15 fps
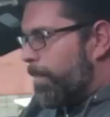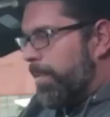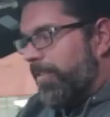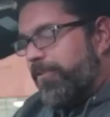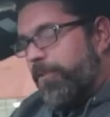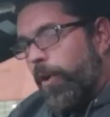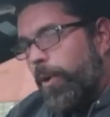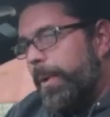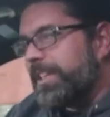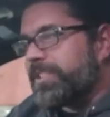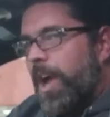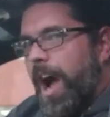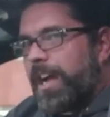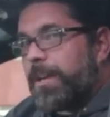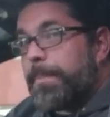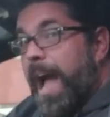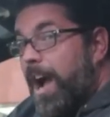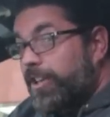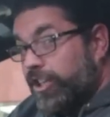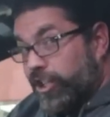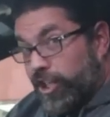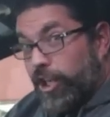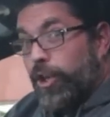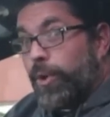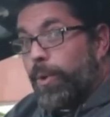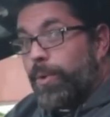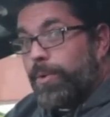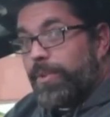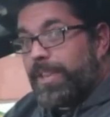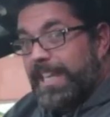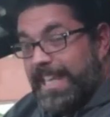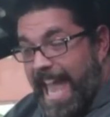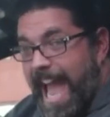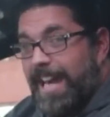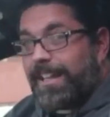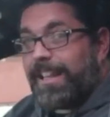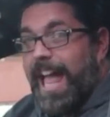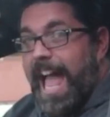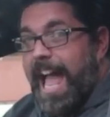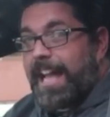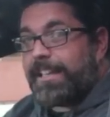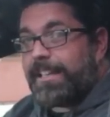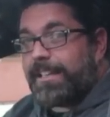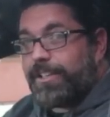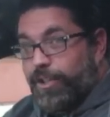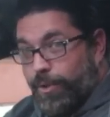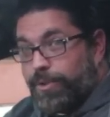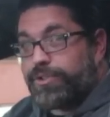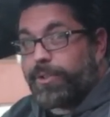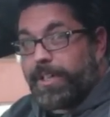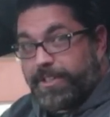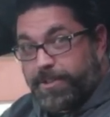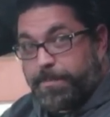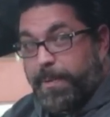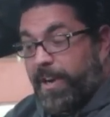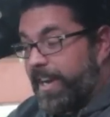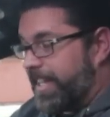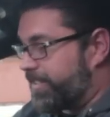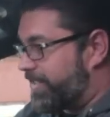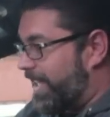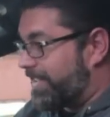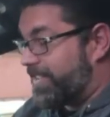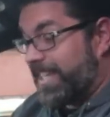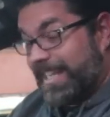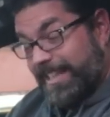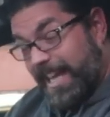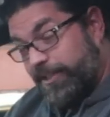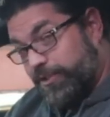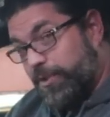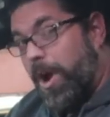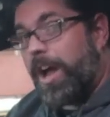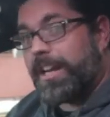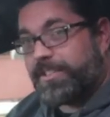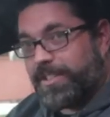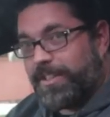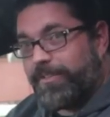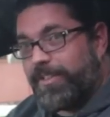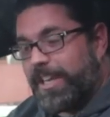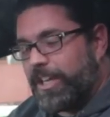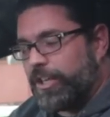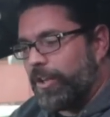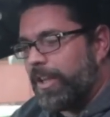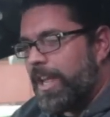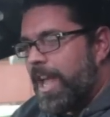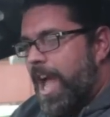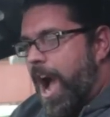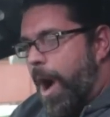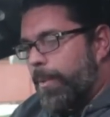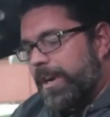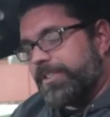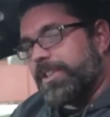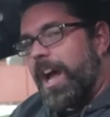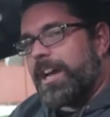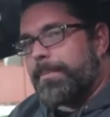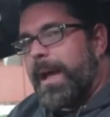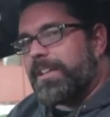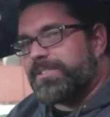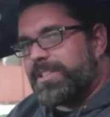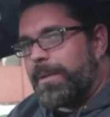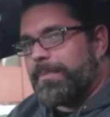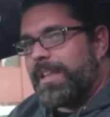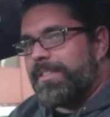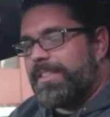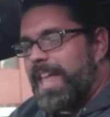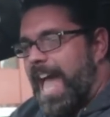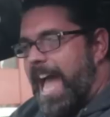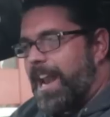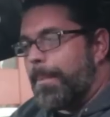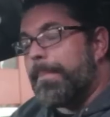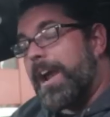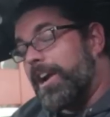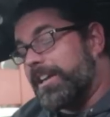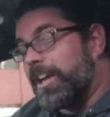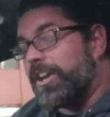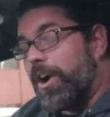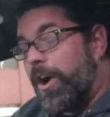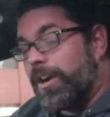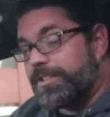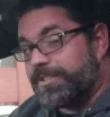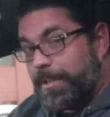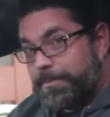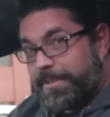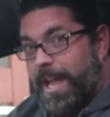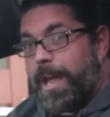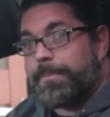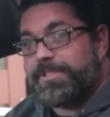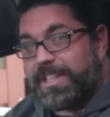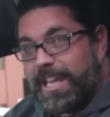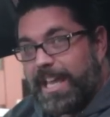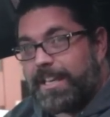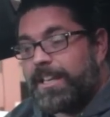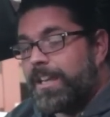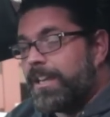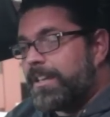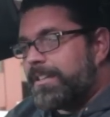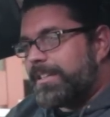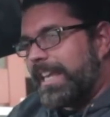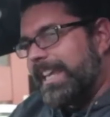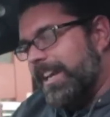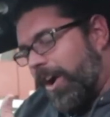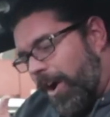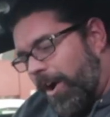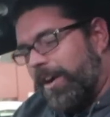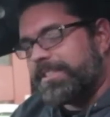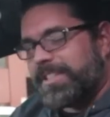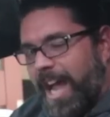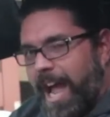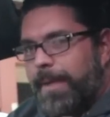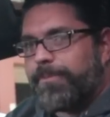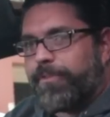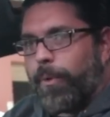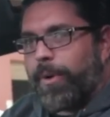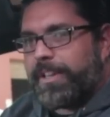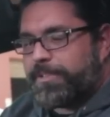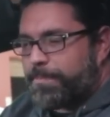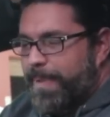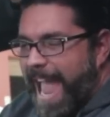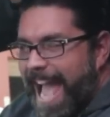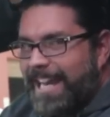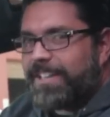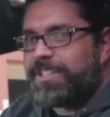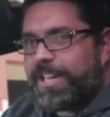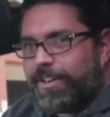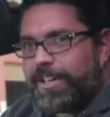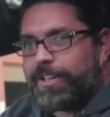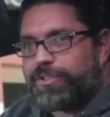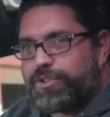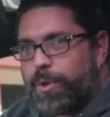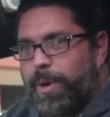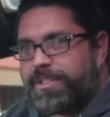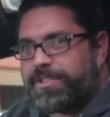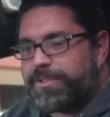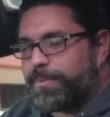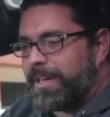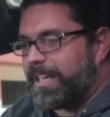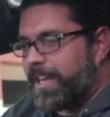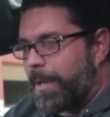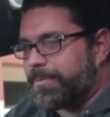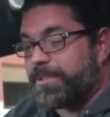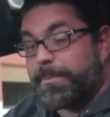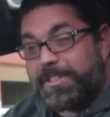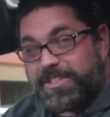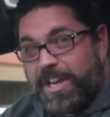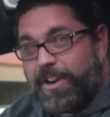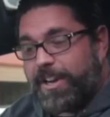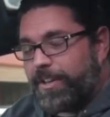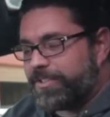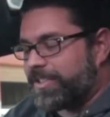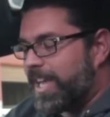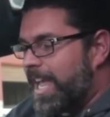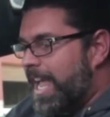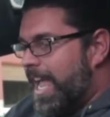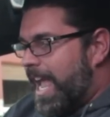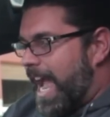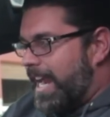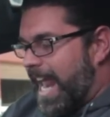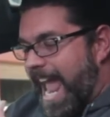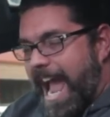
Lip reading: Before we talk about Q, the Cadillac user experience, that's the electronics in the vehicle, I want to talk about something that American cars sometimes get. They get a hard time for it. It's bad interior choices when it comes to materials. And I